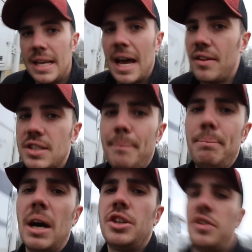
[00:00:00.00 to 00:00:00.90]
Now there's a
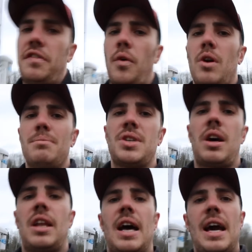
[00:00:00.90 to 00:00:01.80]
bunch of forums
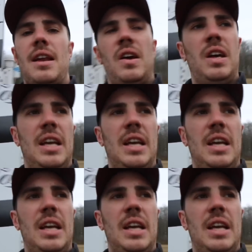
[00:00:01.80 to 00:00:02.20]
online.